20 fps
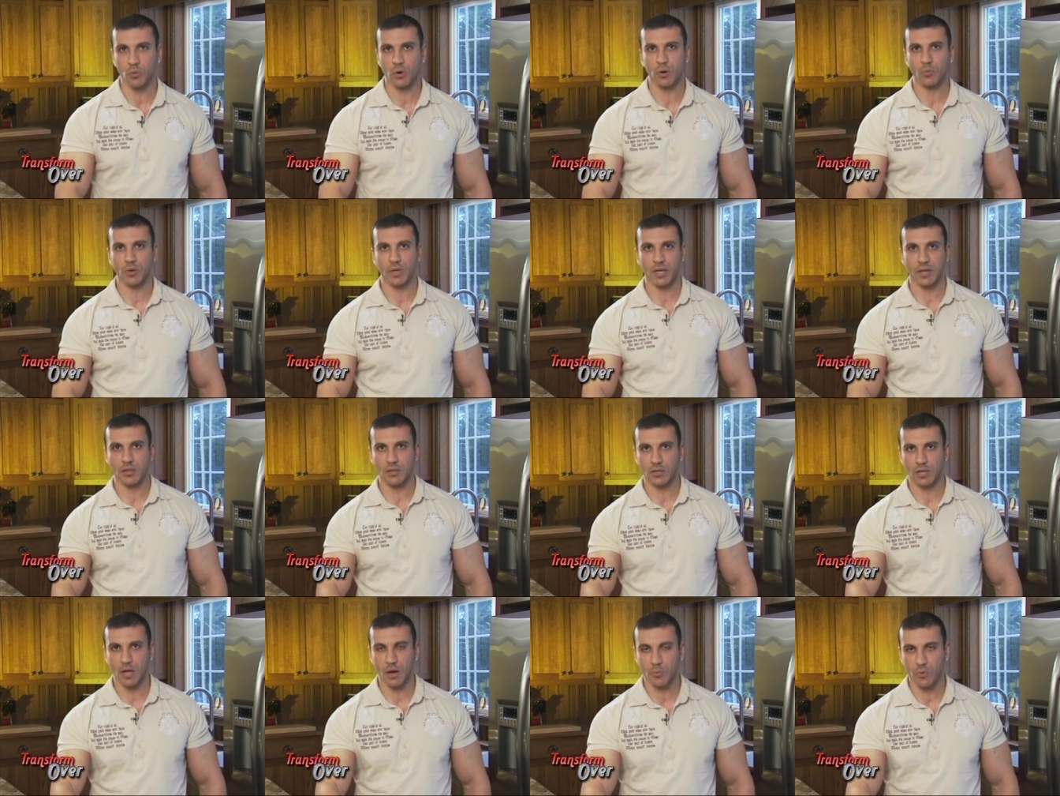Where are we getting
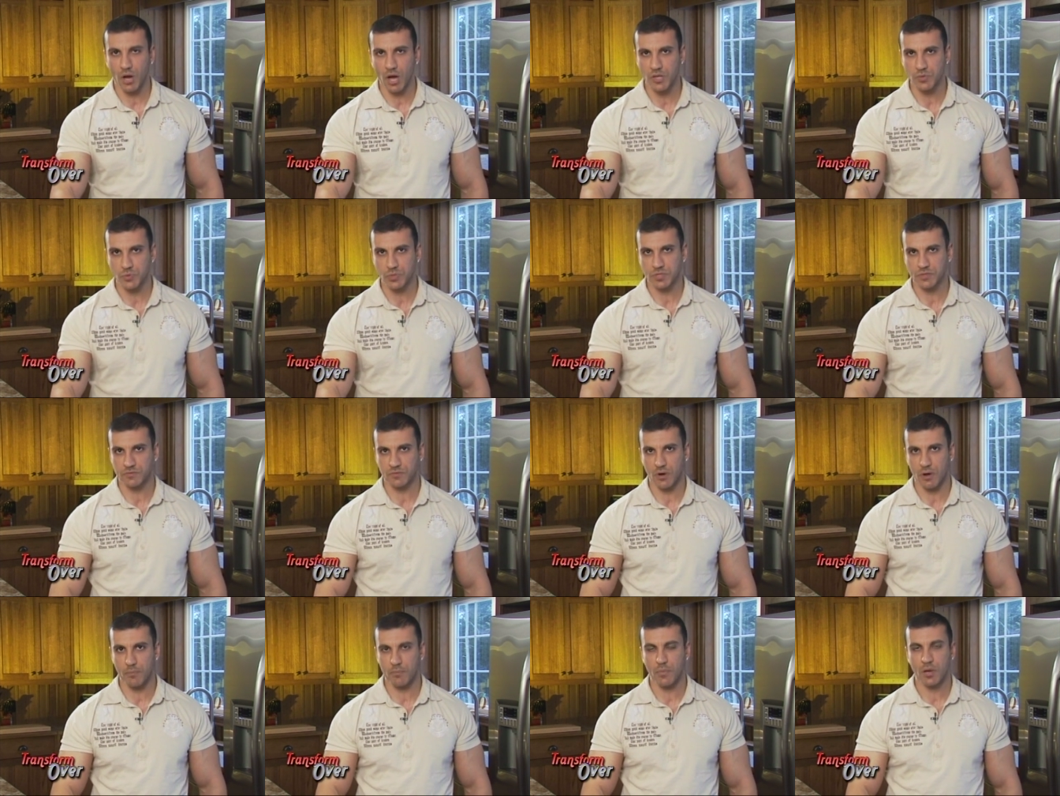the carbohydrates
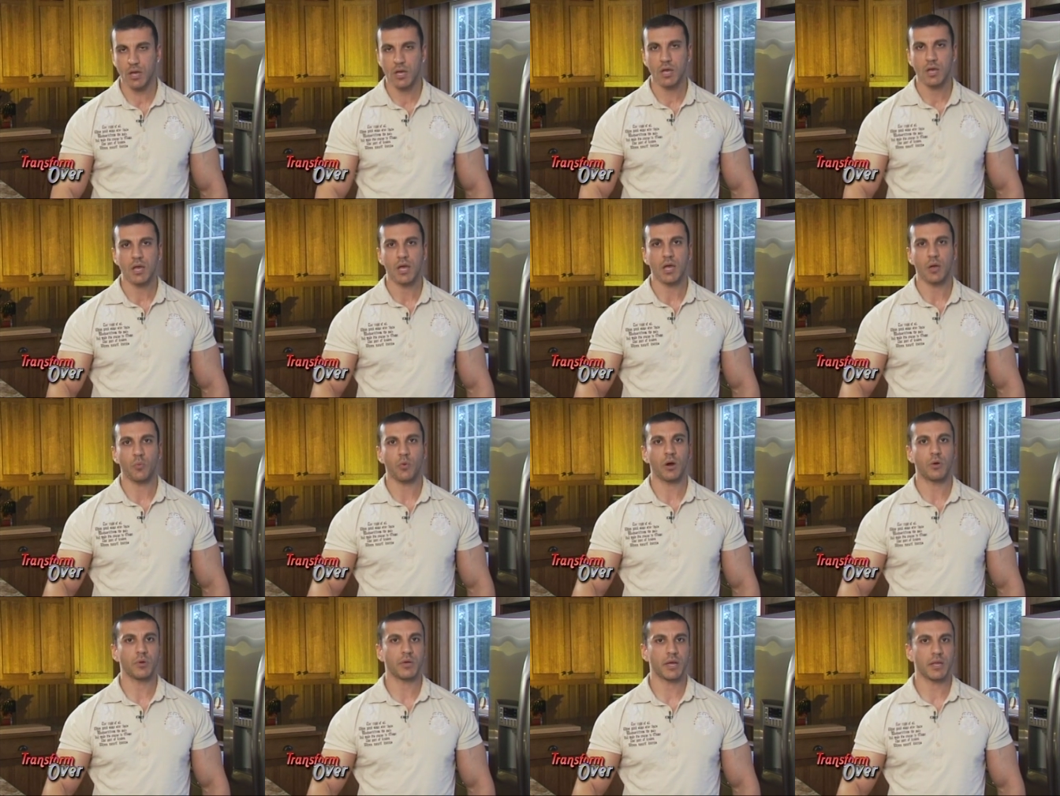from? And
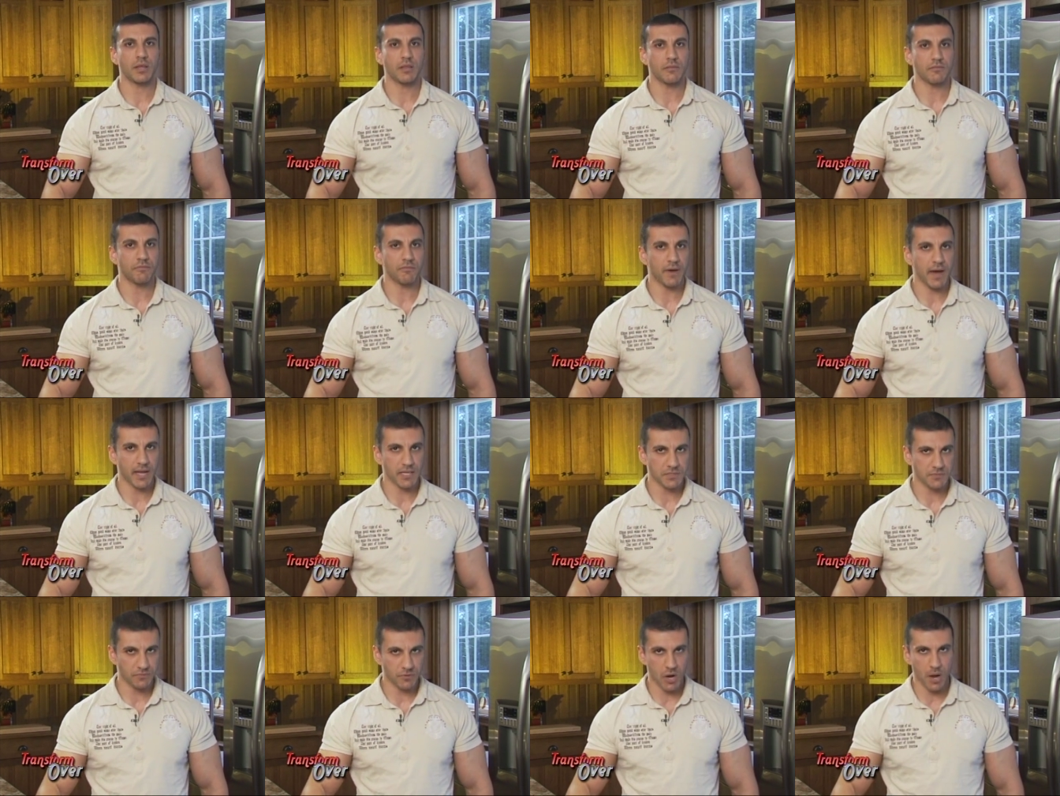where are we getting the
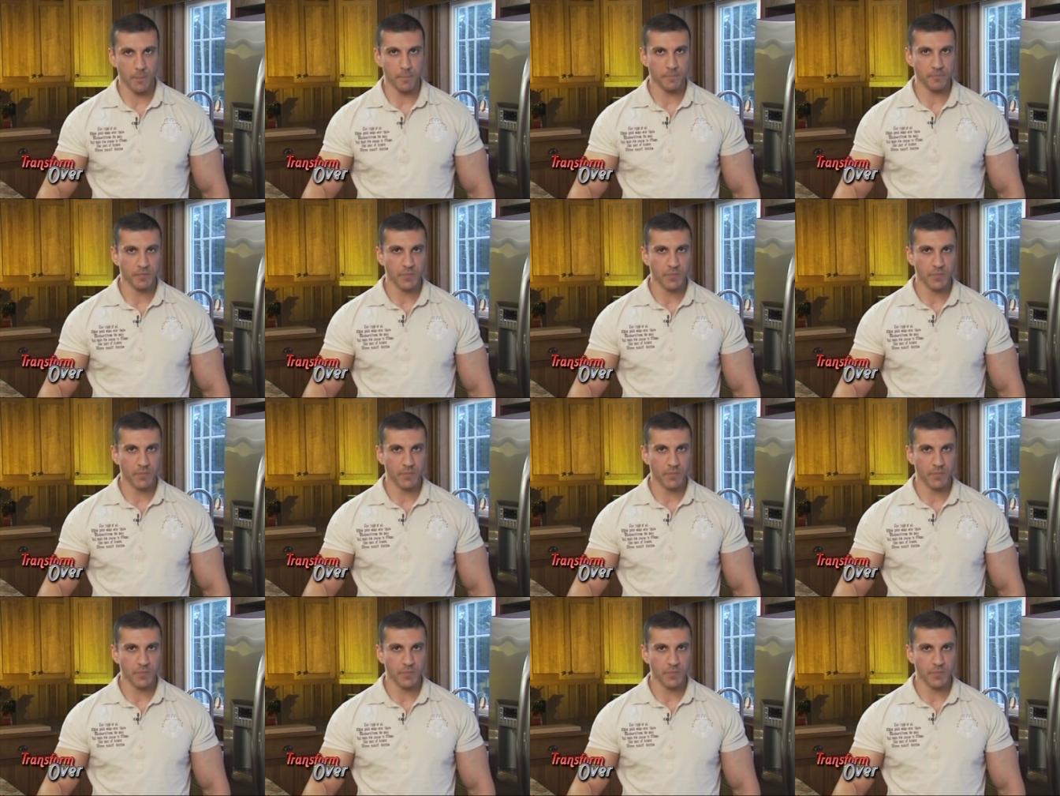fats from?